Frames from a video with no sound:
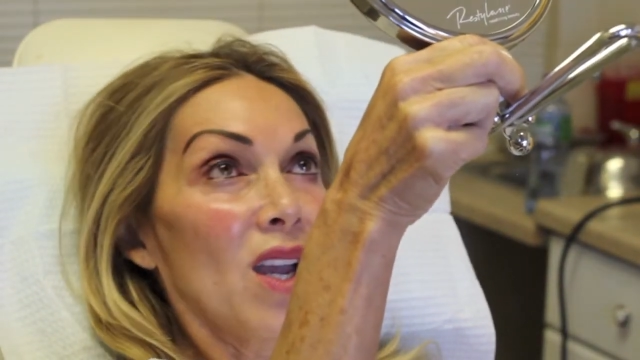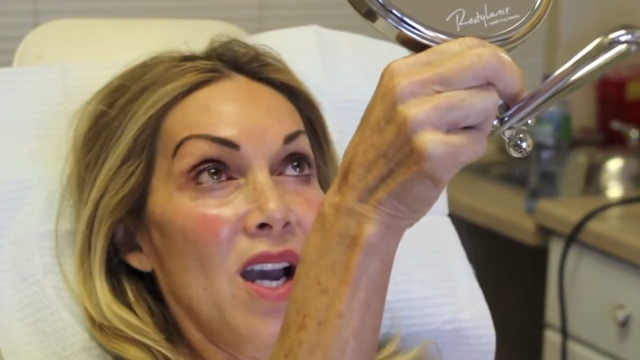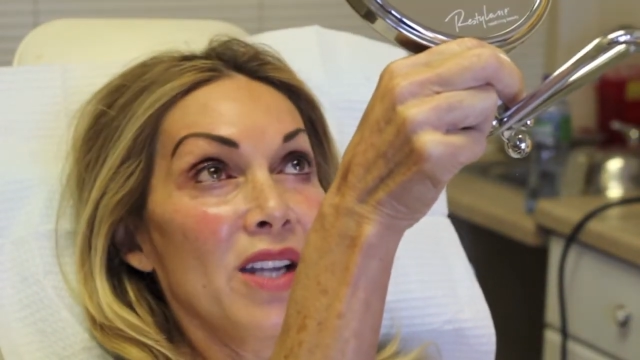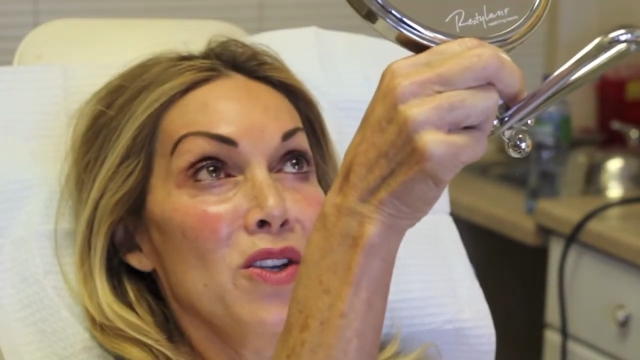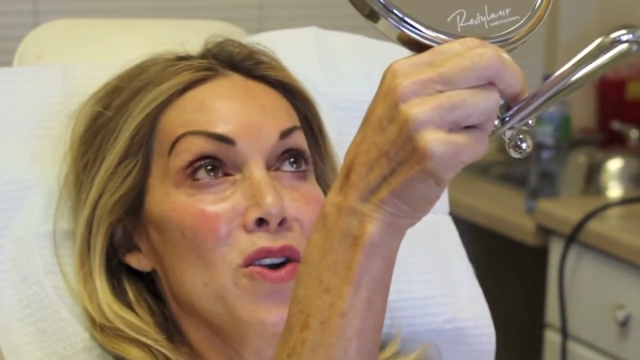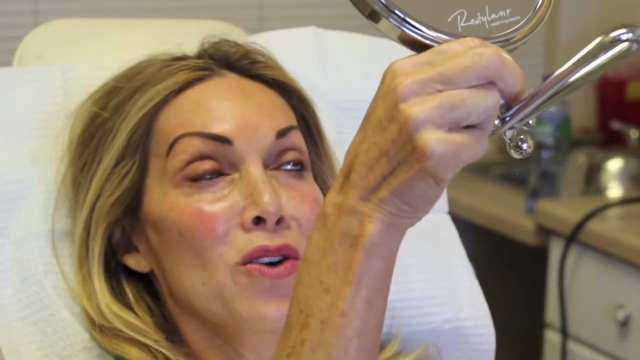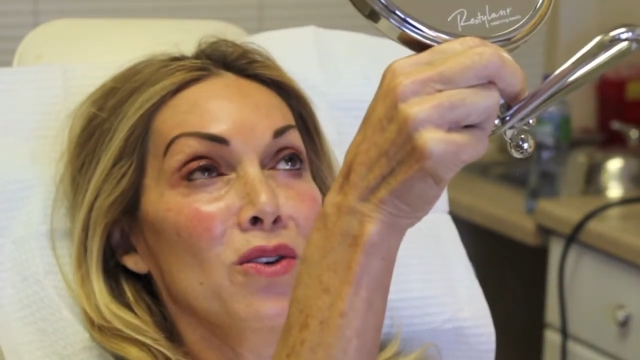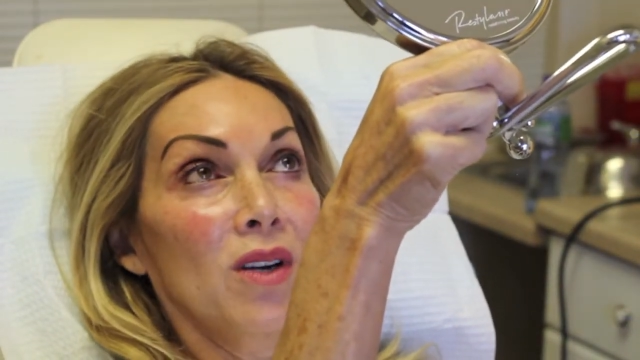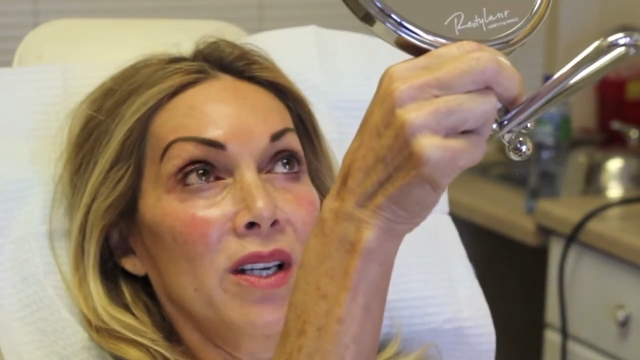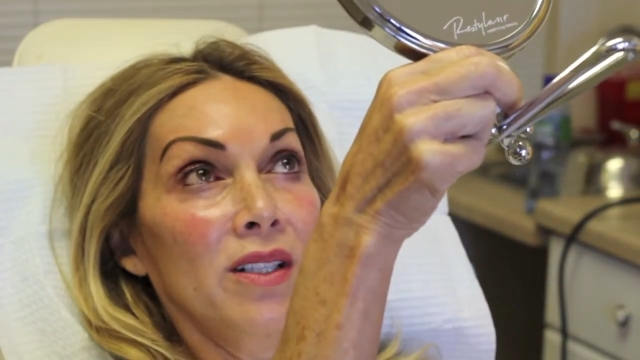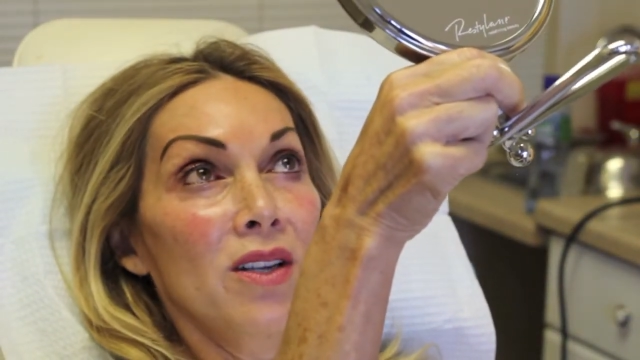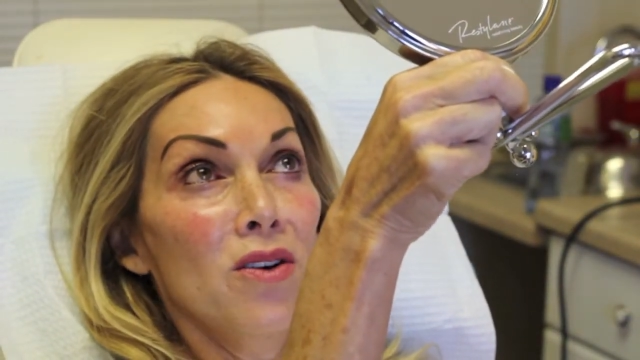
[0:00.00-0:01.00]
I
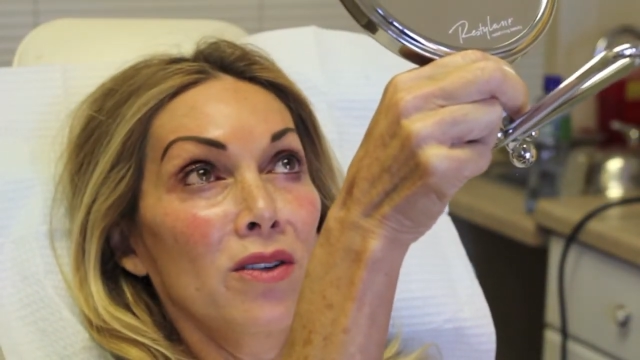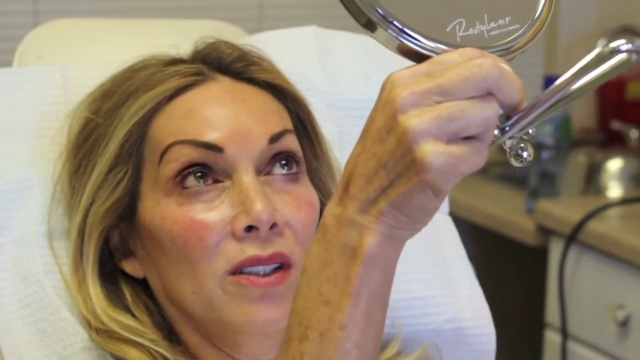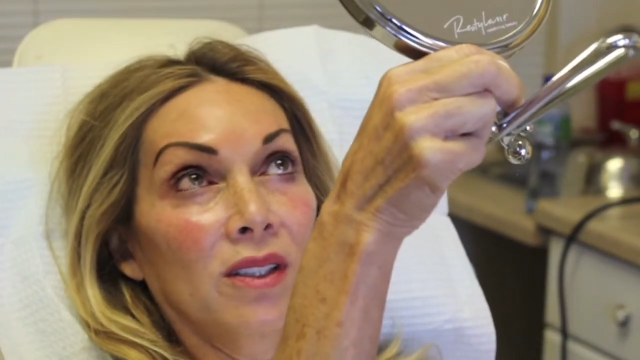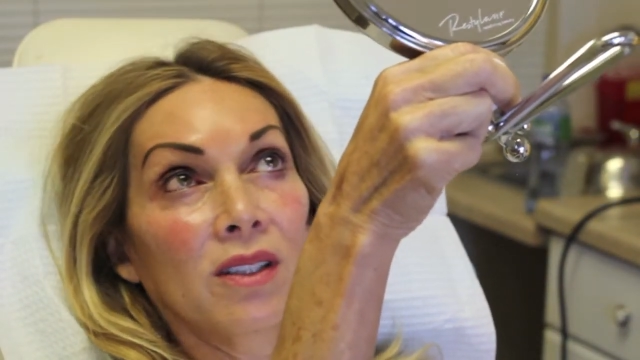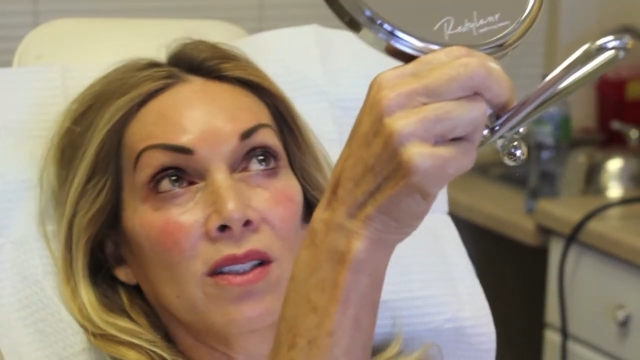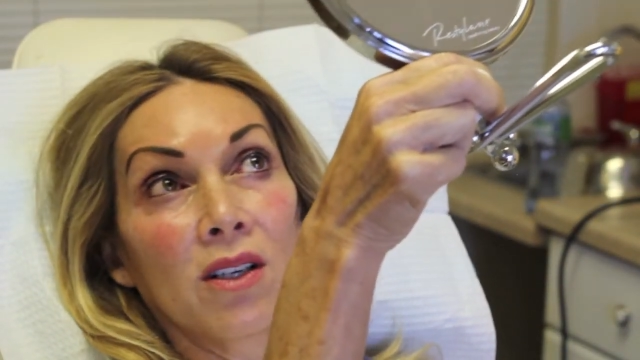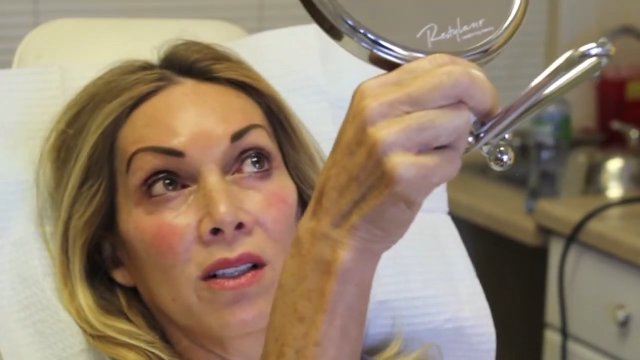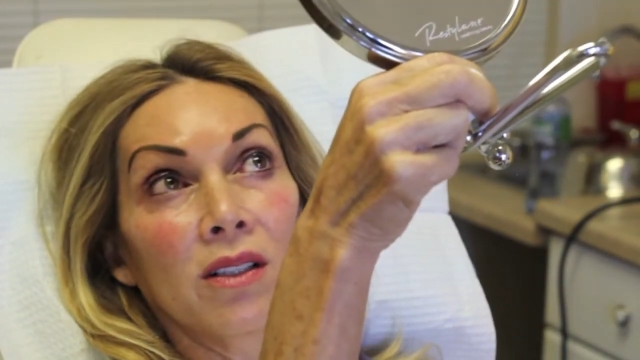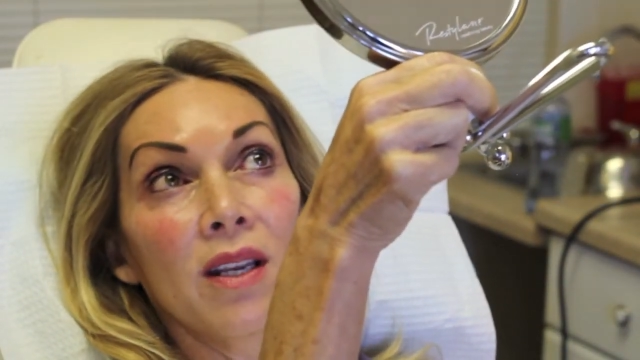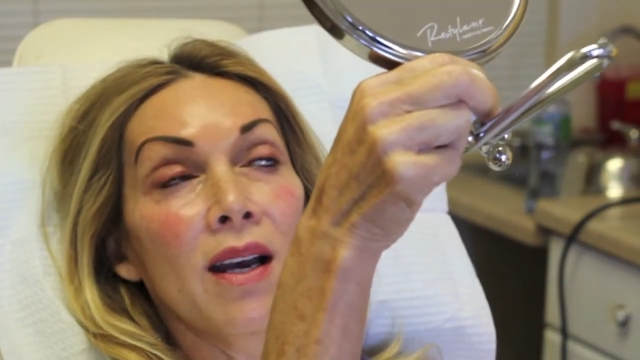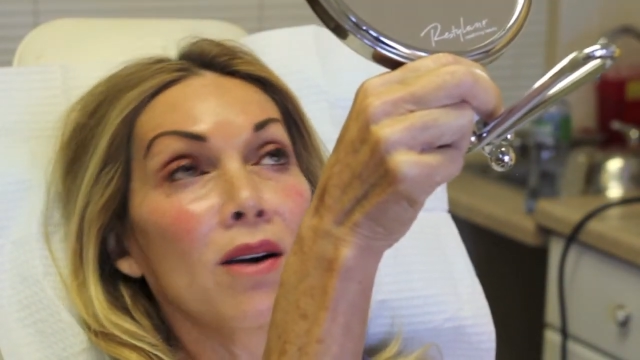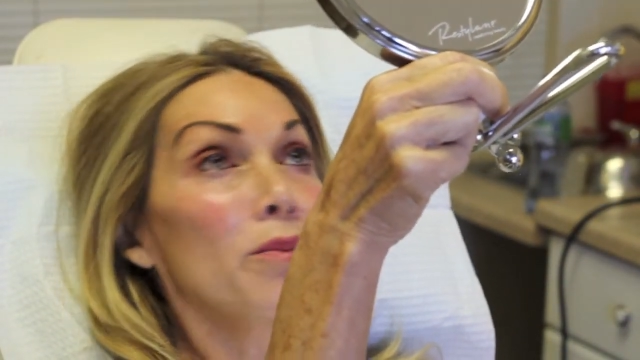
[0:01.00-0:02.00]
know it looks dark
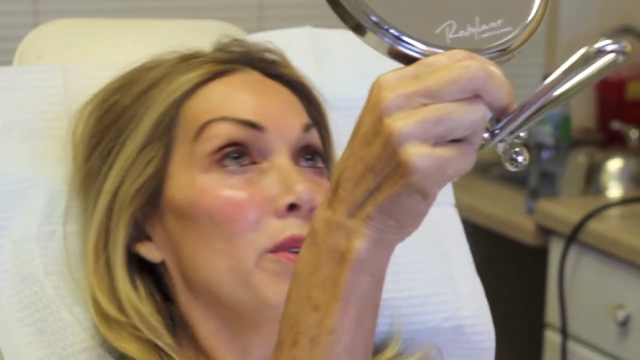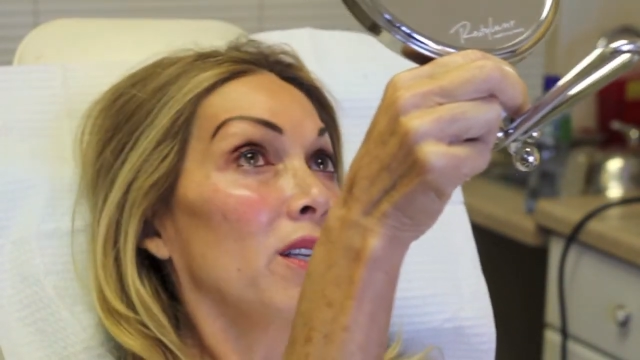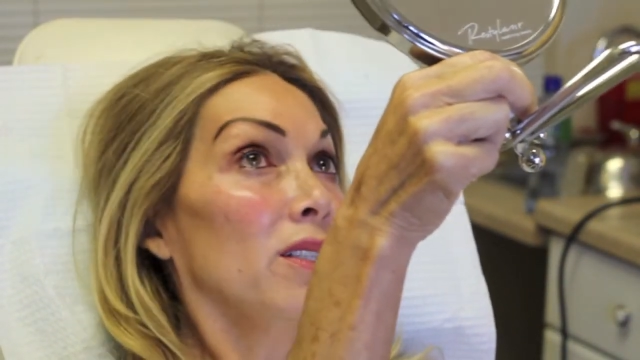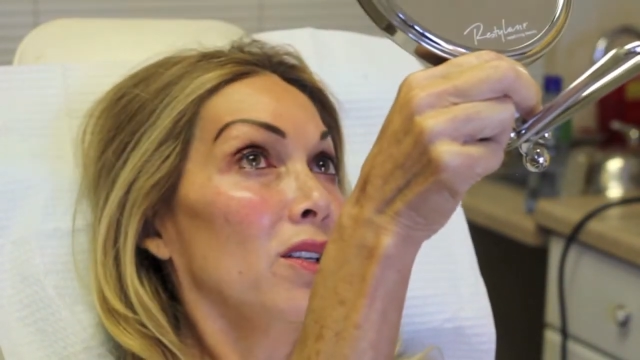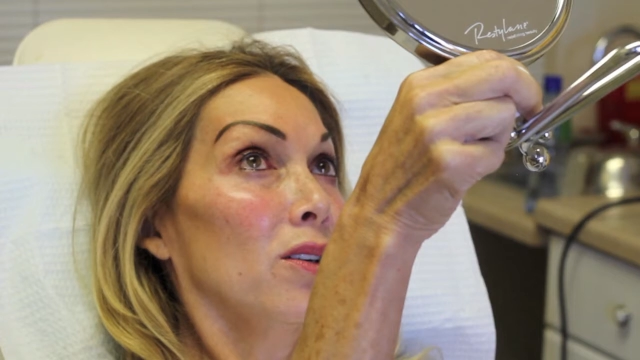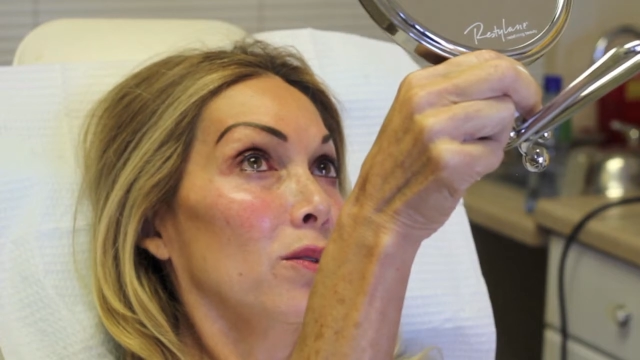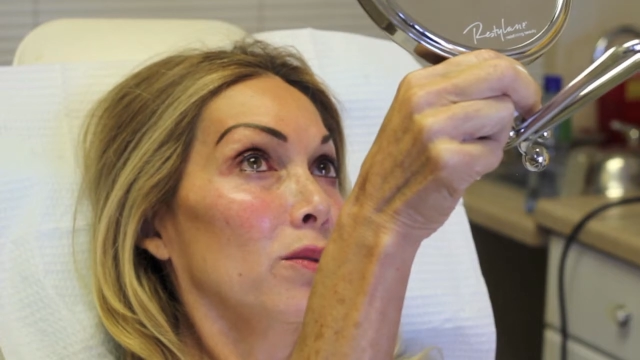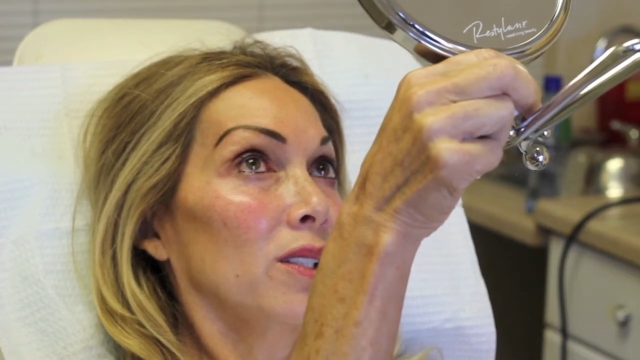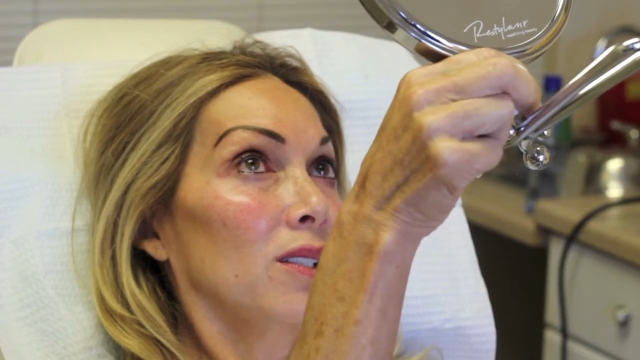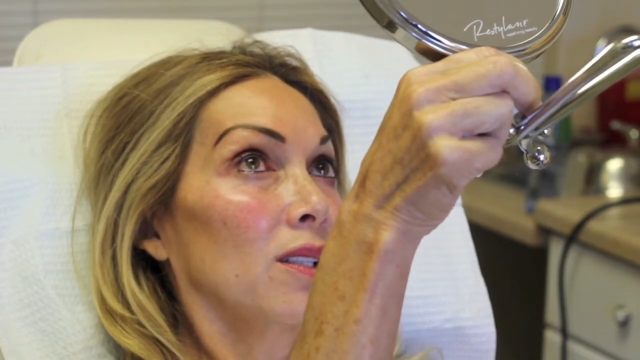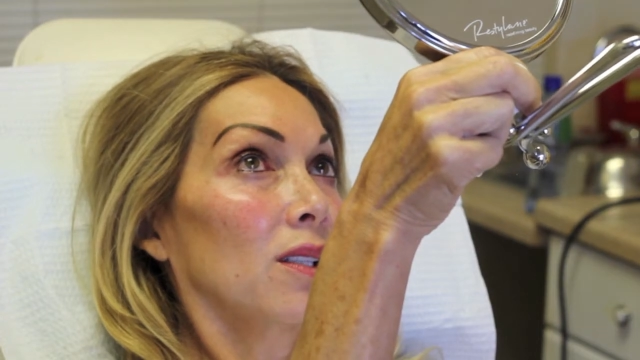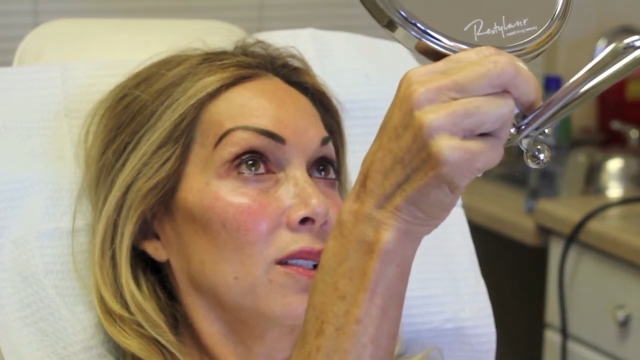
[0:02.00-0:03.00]
now, but I know what
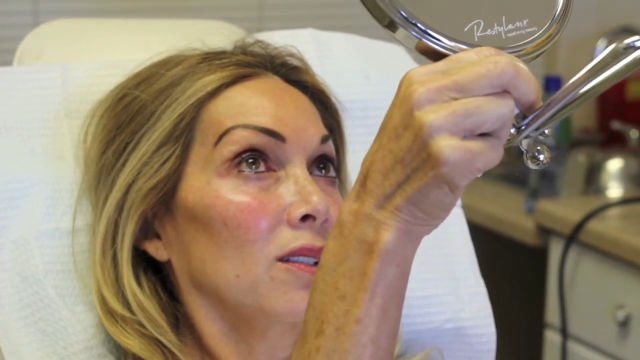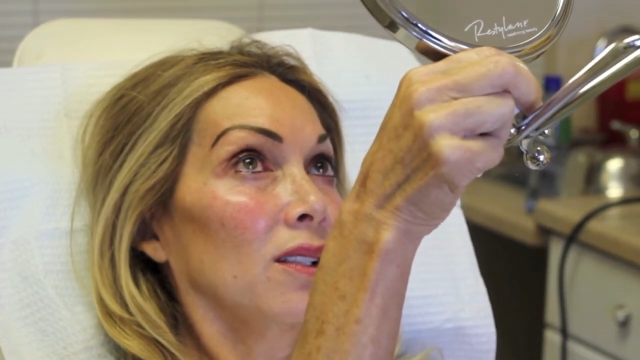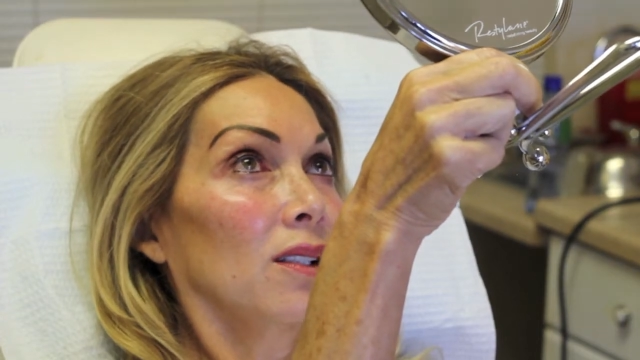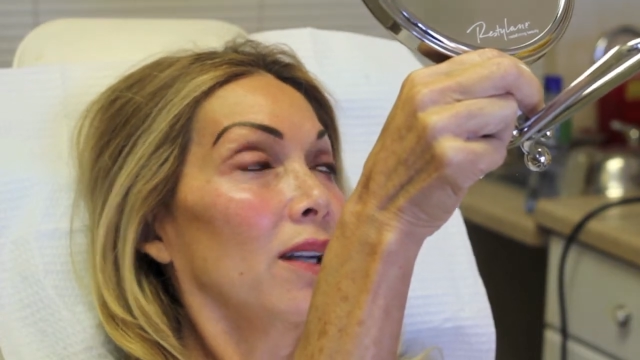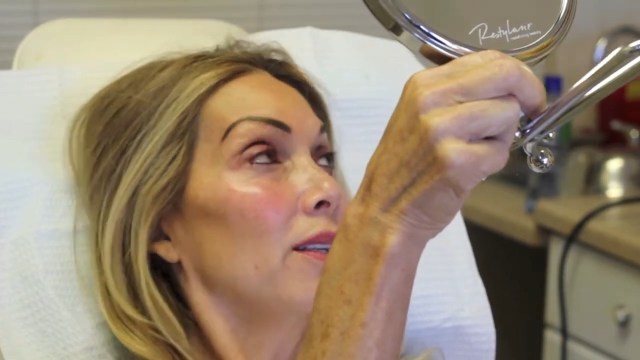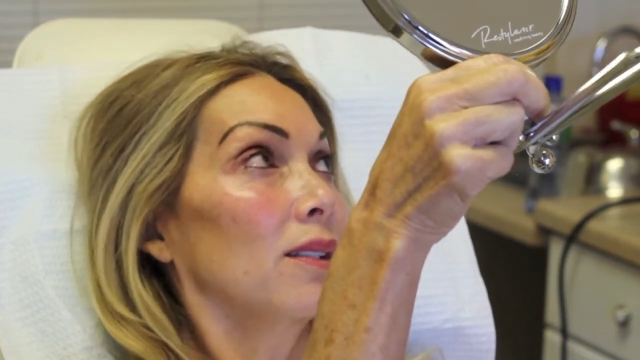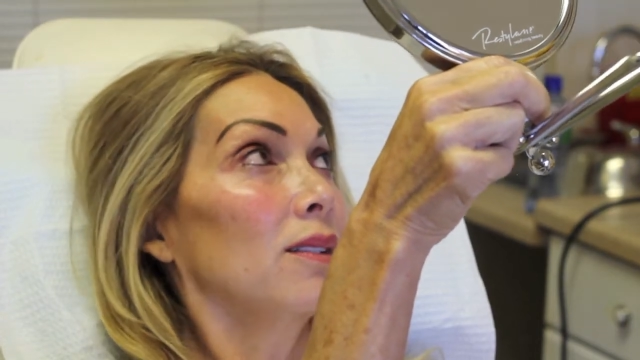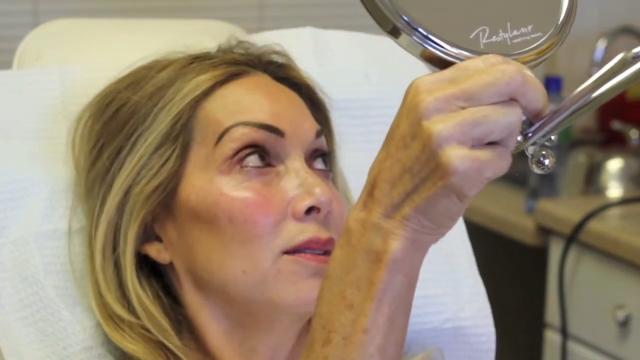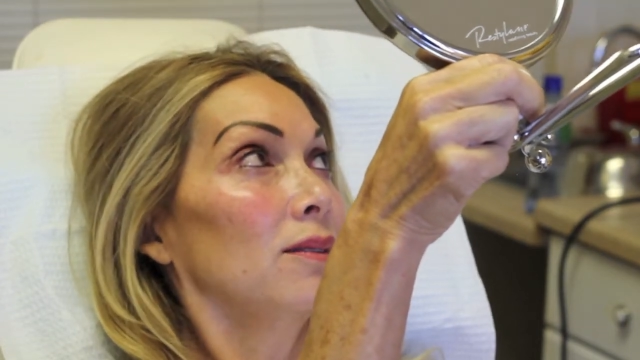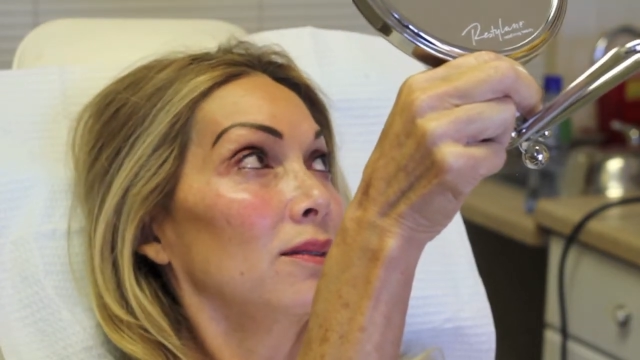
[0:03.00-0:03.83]
it's going to look like.